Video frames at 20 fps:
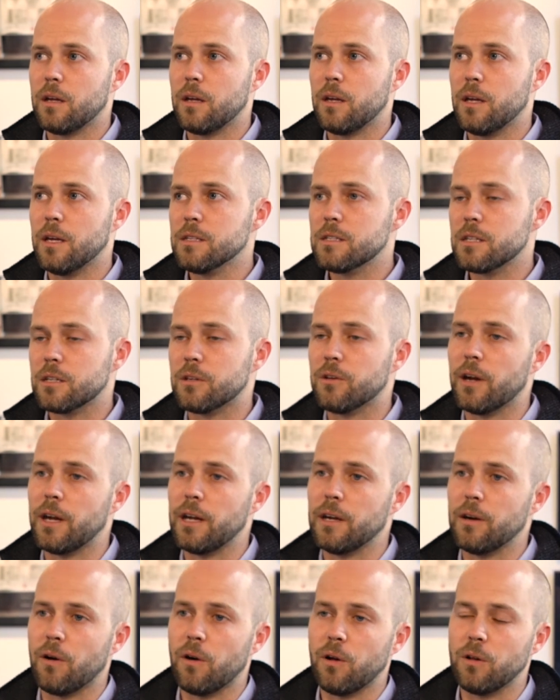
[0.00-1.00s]

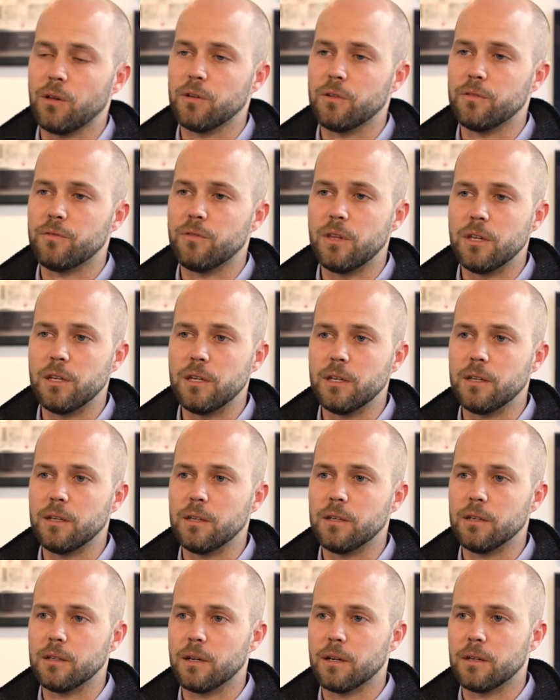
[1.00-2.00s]
integrate all of
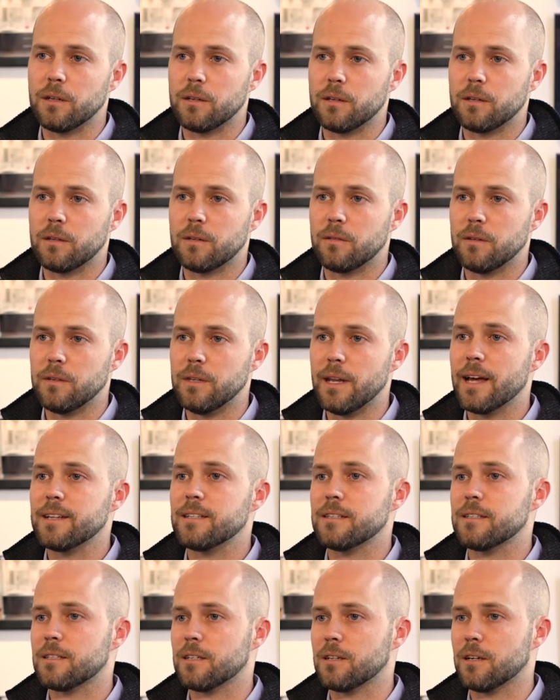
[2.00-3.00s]
the
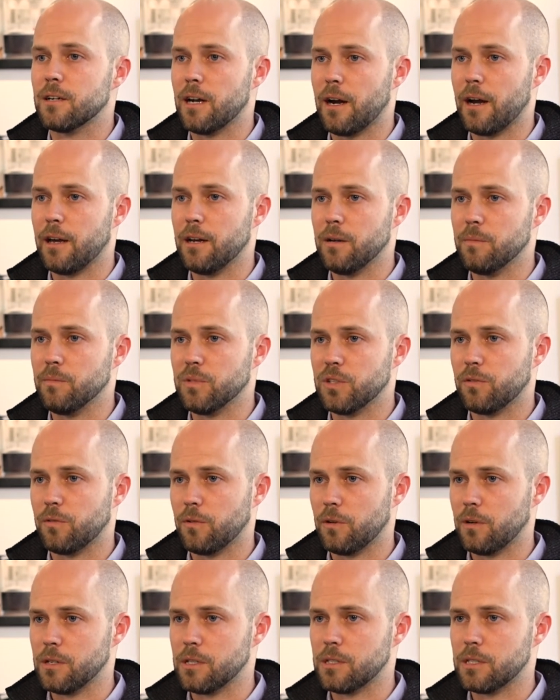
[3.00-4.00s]
necessary items
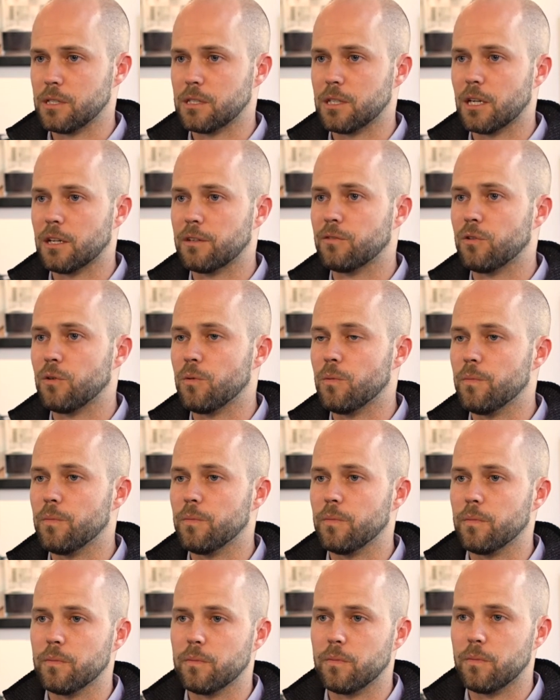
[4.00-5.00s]
for a successful
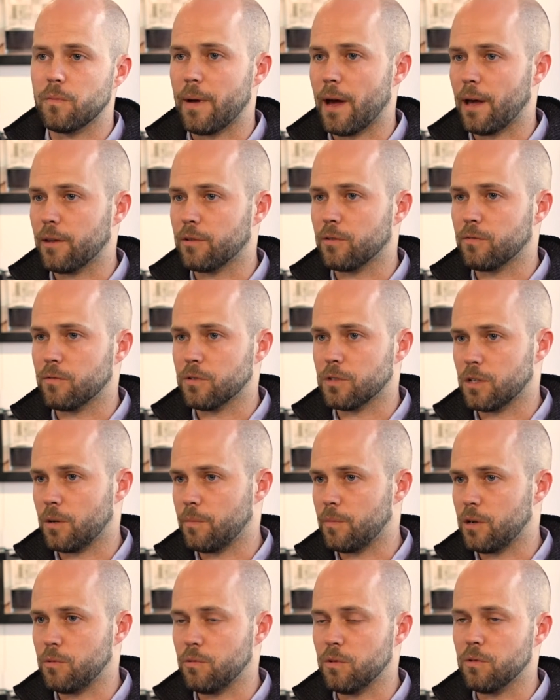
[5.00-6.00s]
bathroom for
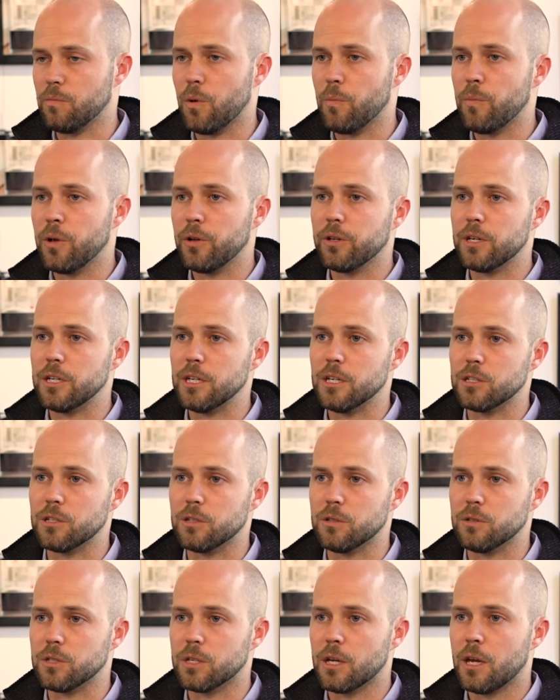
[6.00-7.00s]
somebody with mobility
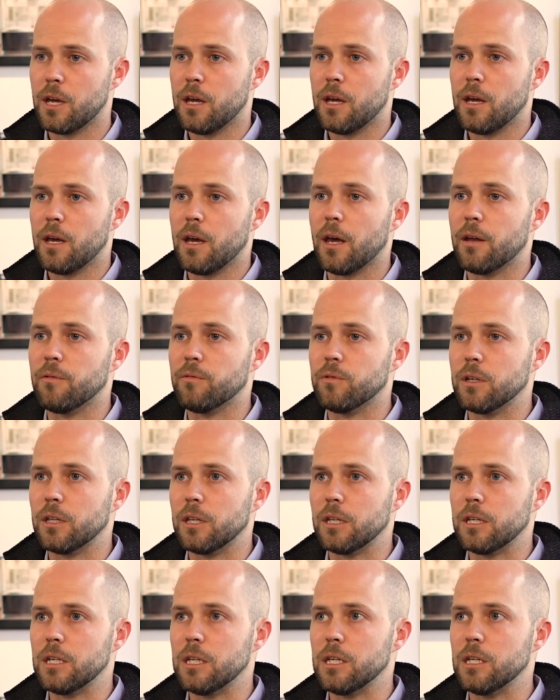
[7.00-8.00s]
issues, and
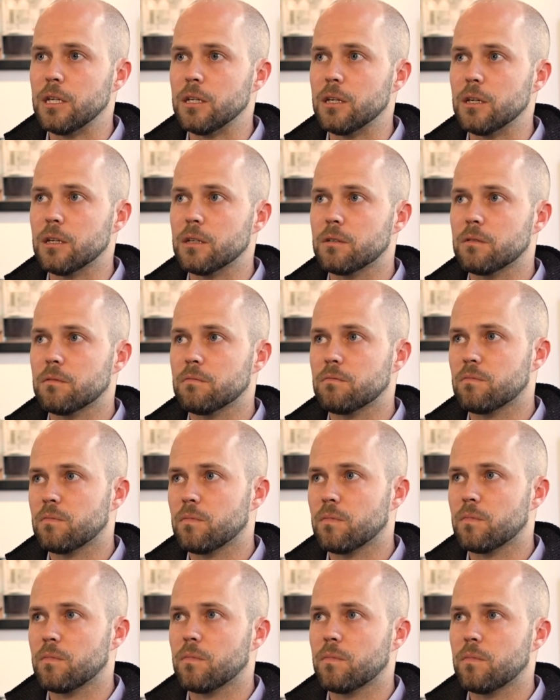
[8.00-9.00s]
really
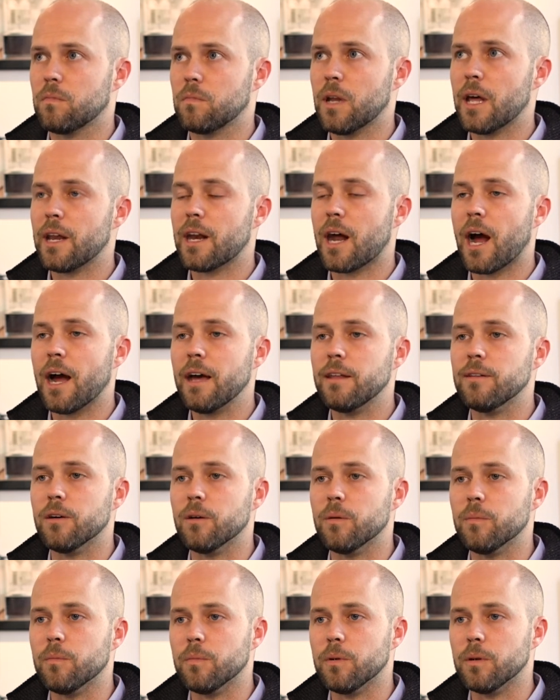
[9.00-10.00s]
not hide
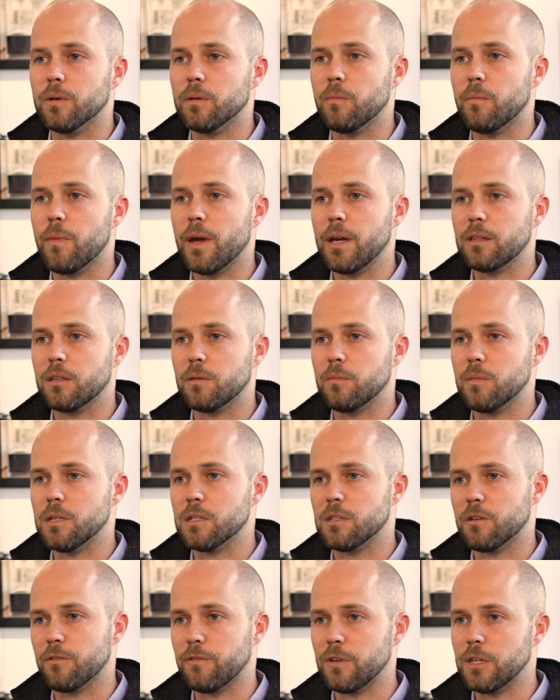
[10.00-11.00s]
them, but make them
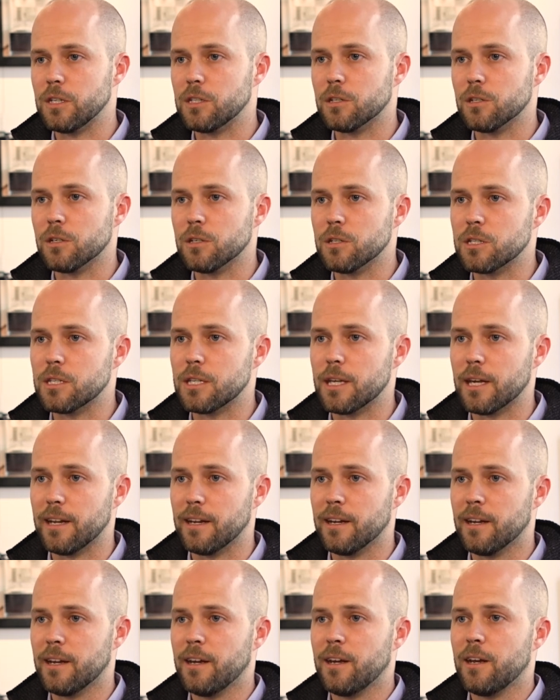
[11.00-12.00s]
into features
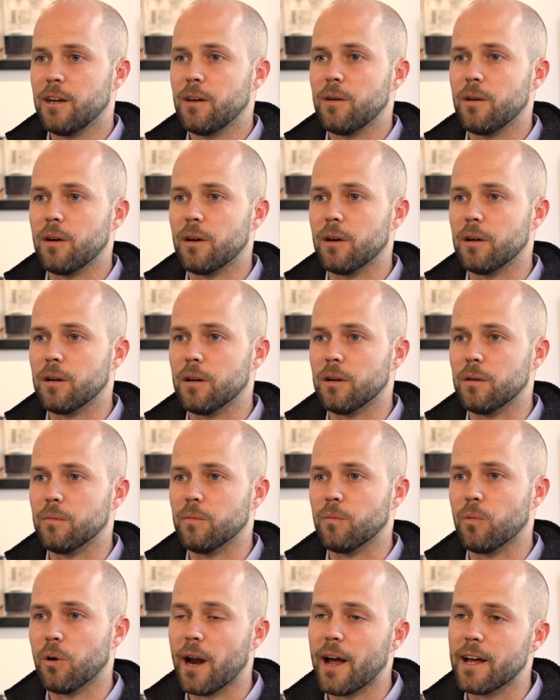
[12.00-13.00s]
that
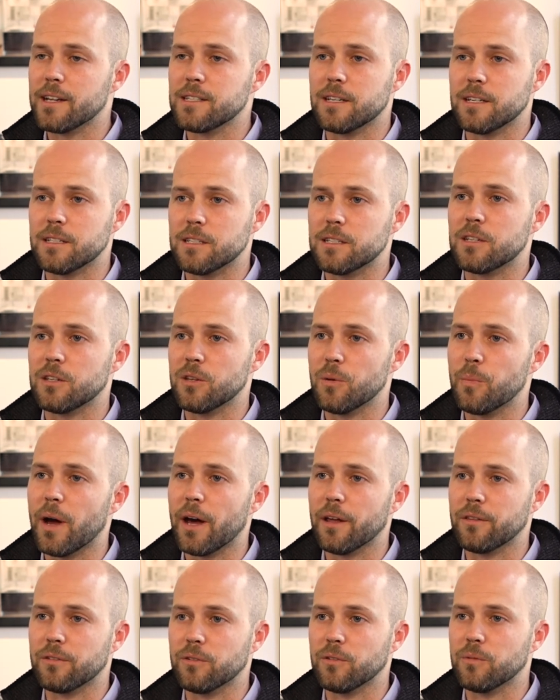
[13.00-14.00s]
were assets to the
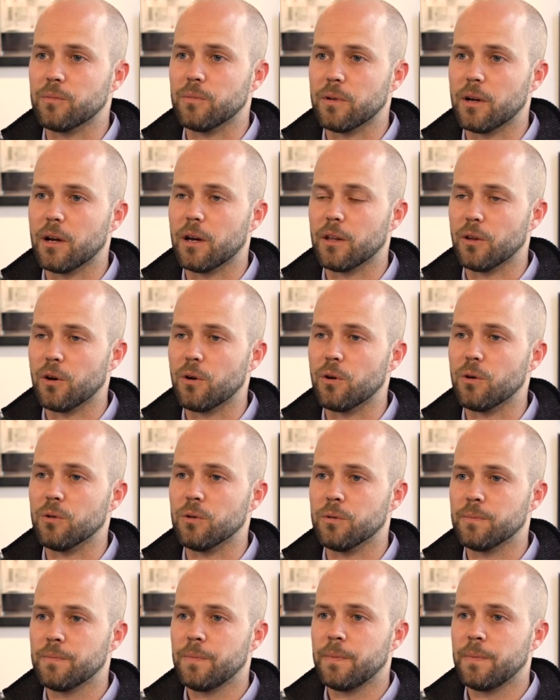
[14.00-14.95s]
bathroom on the whole.